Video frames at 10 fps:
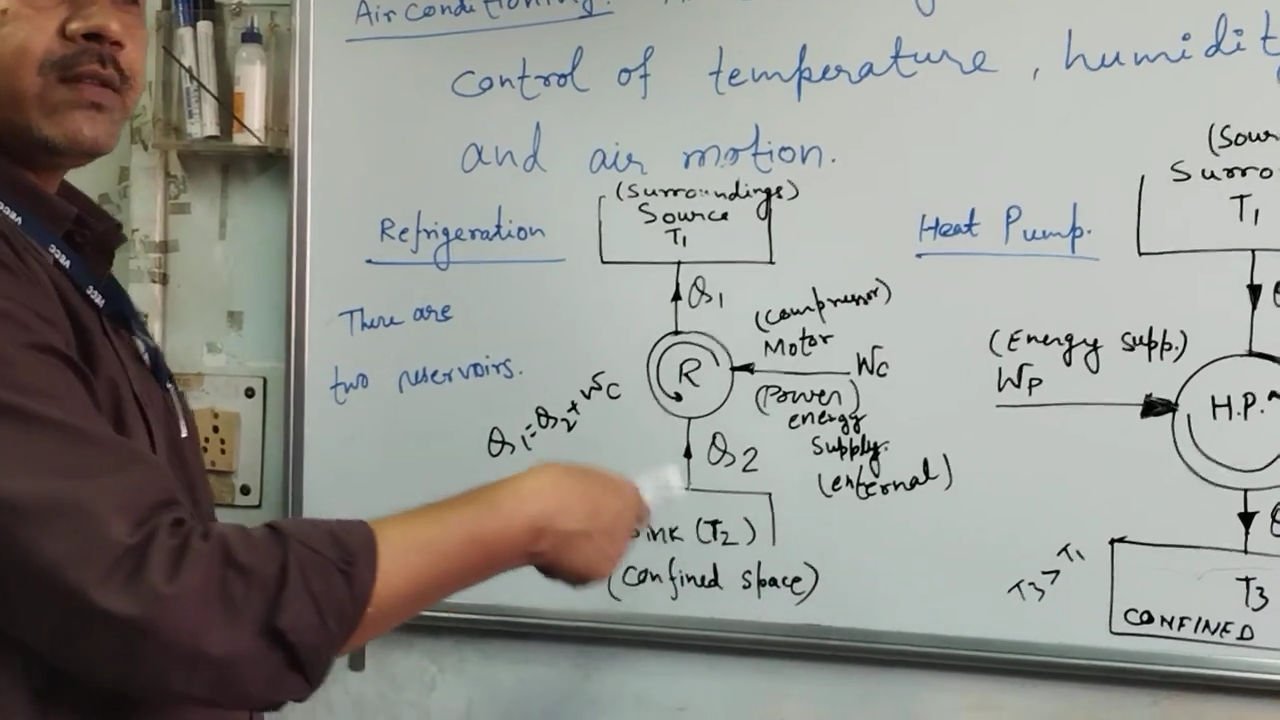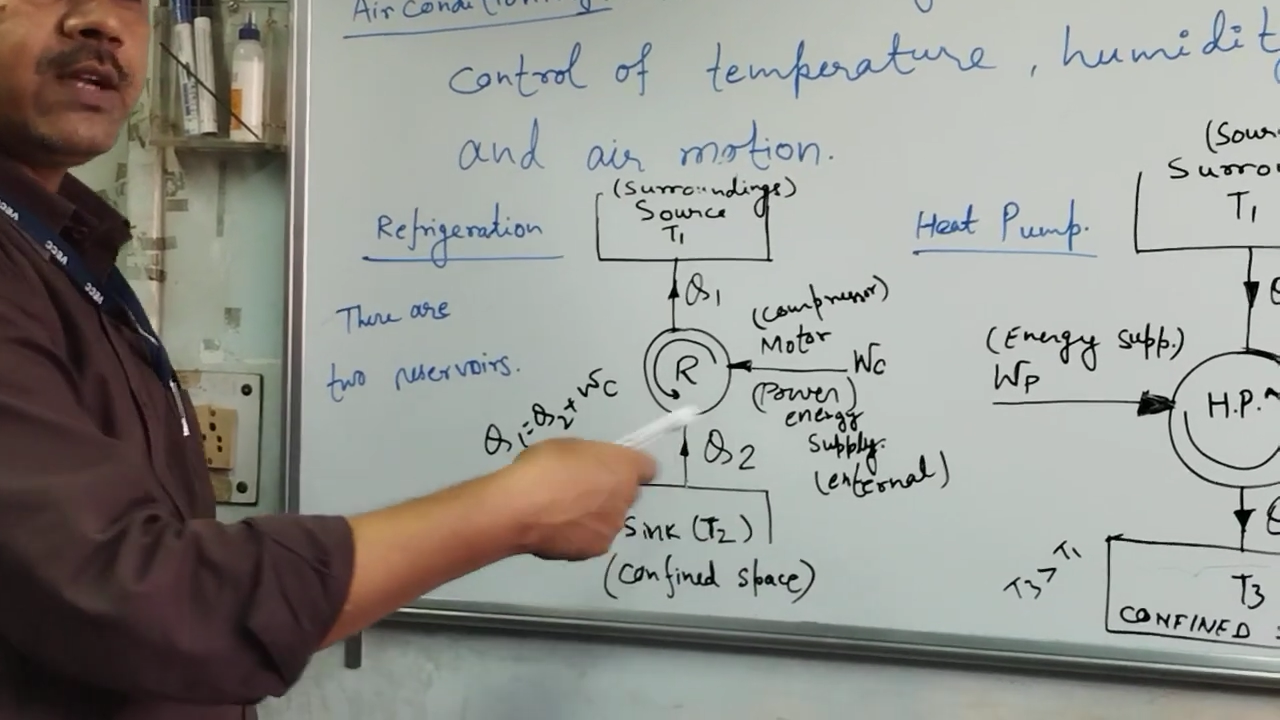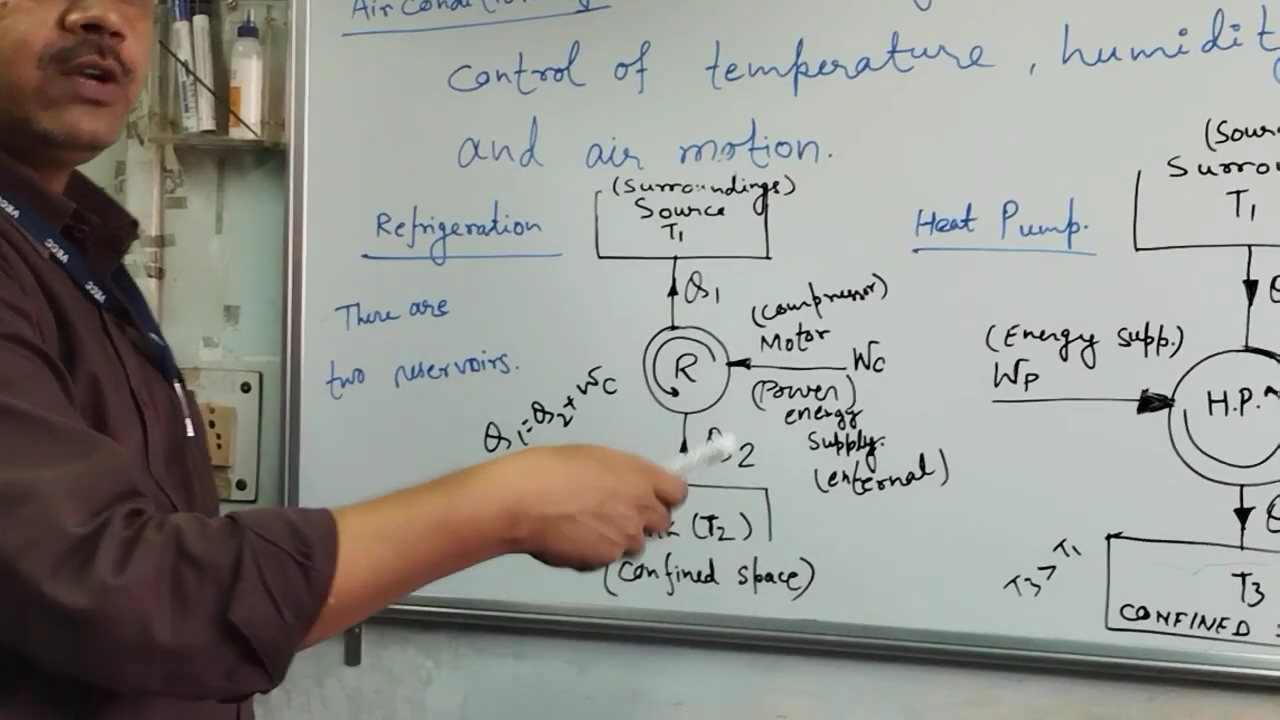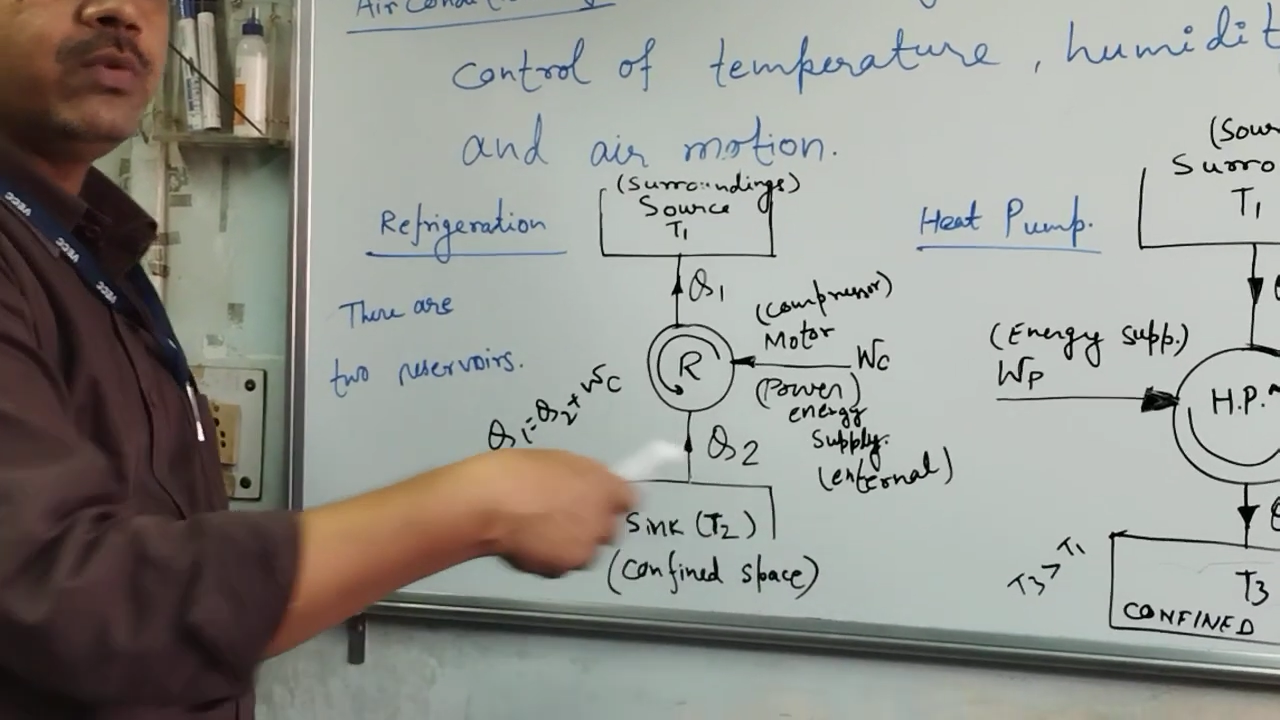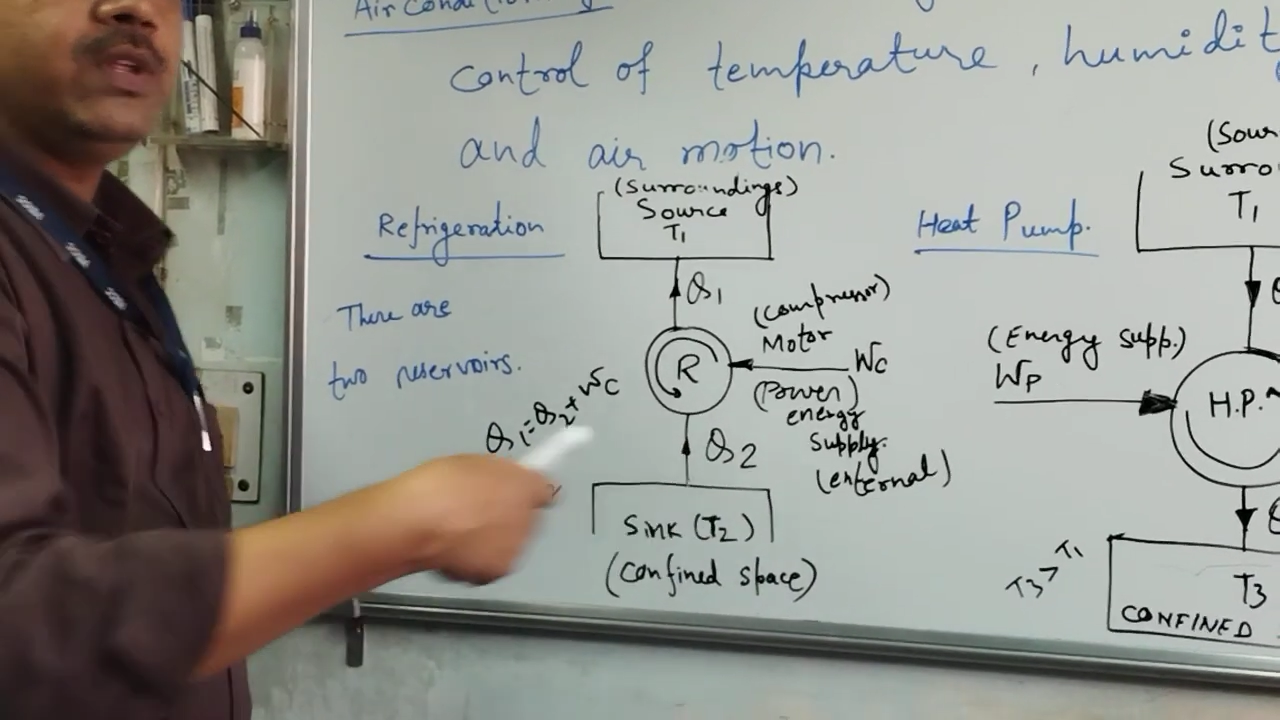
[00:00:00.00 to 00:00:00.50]

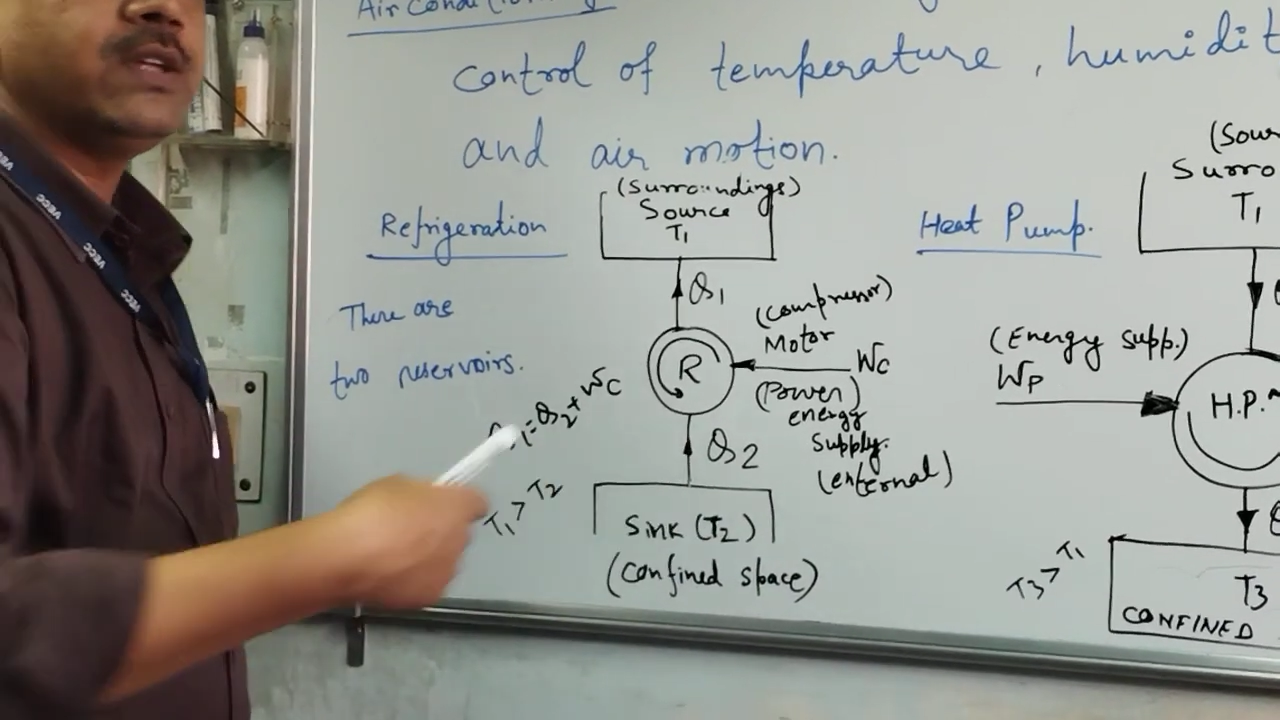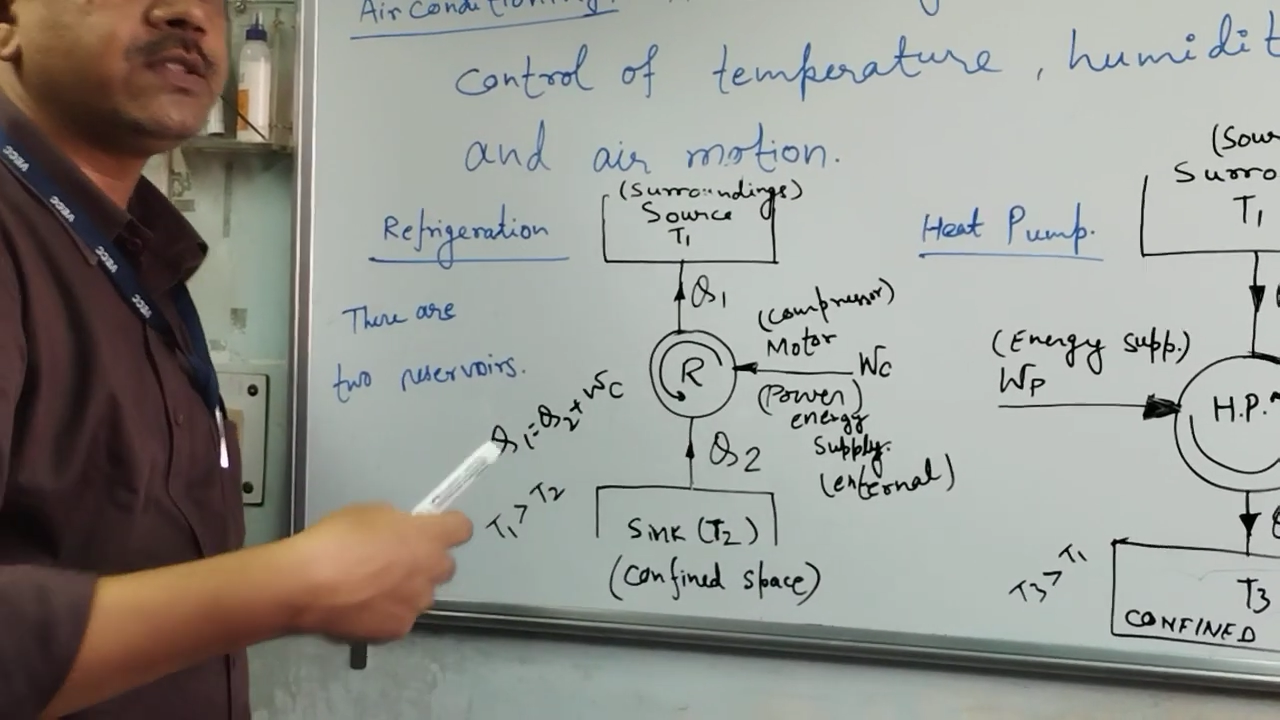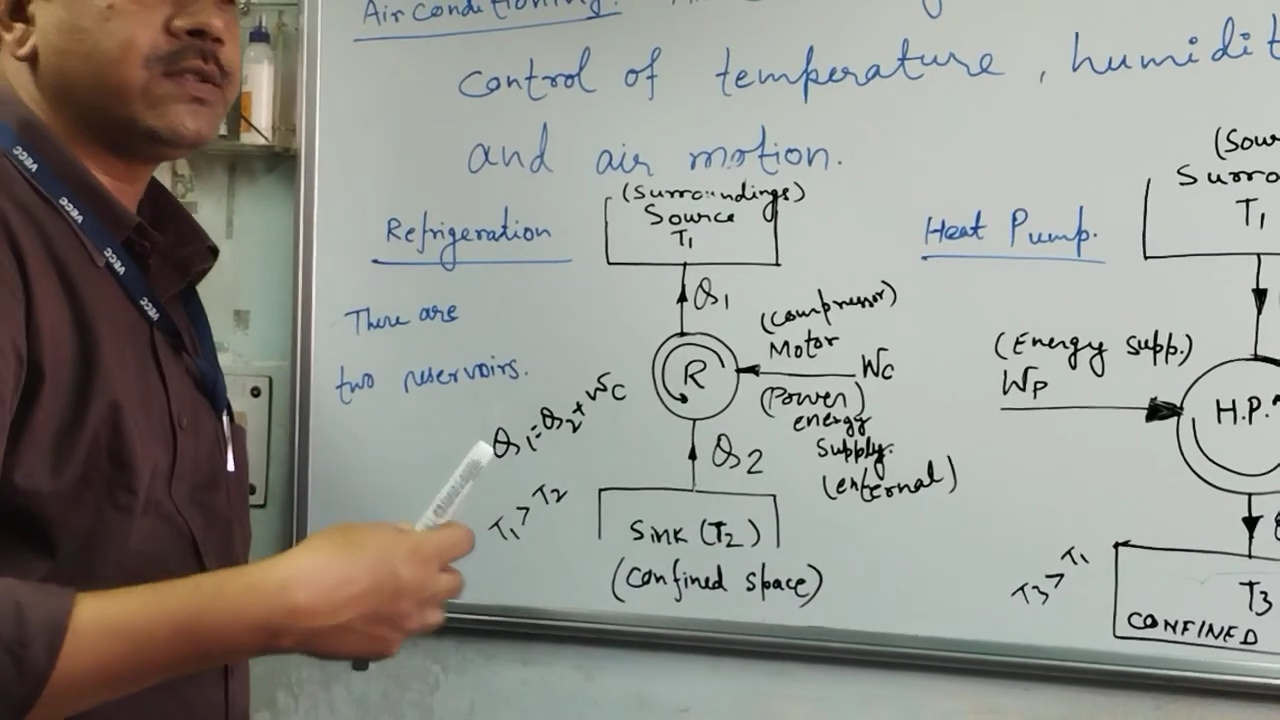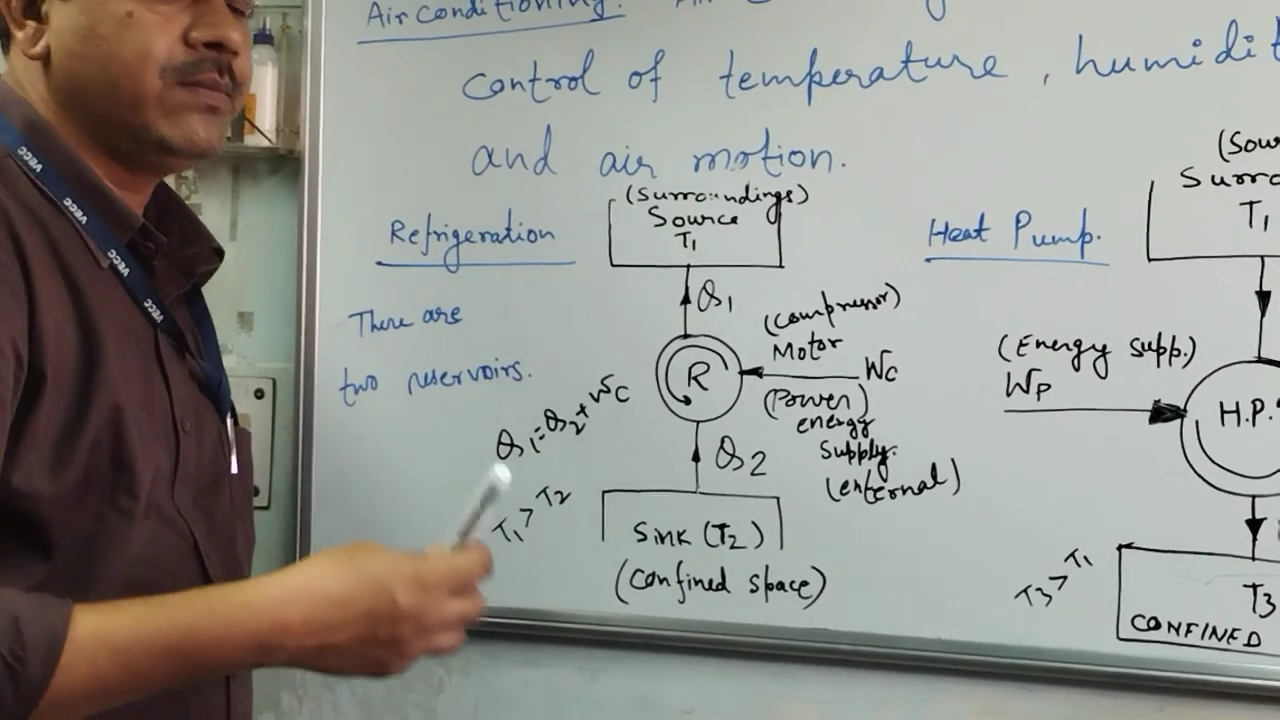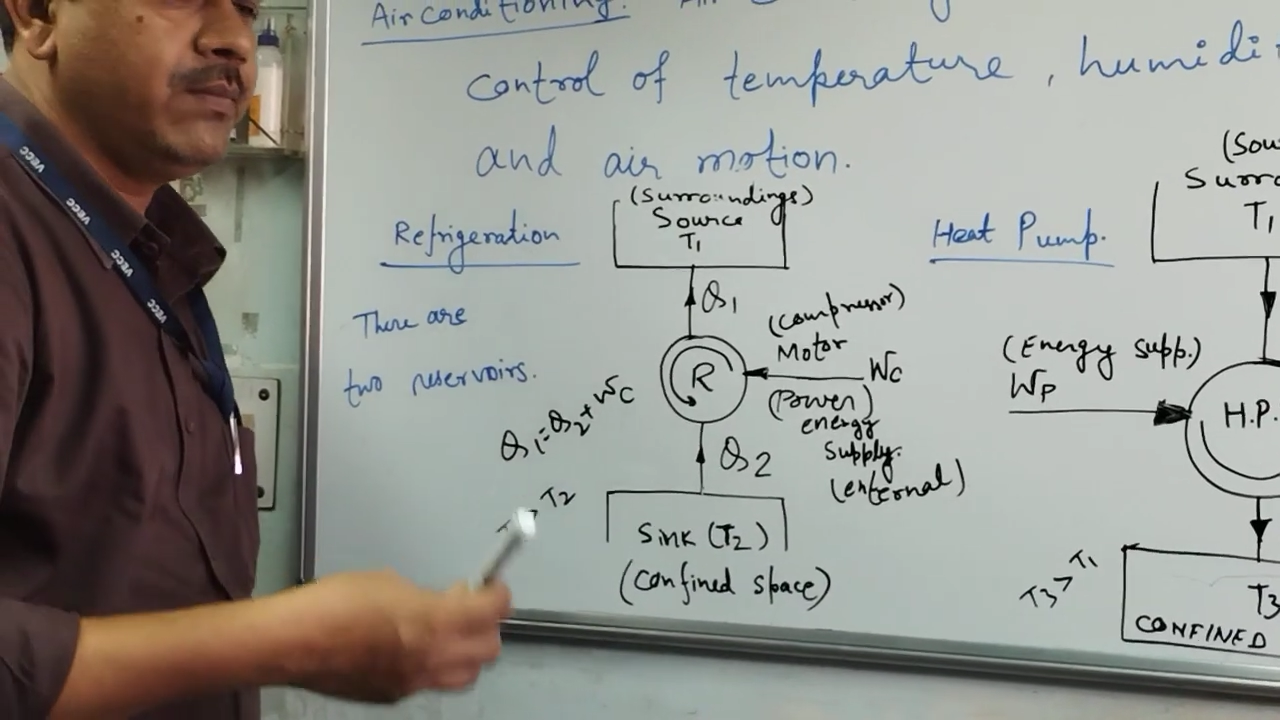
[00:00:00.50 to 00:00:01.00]
continuous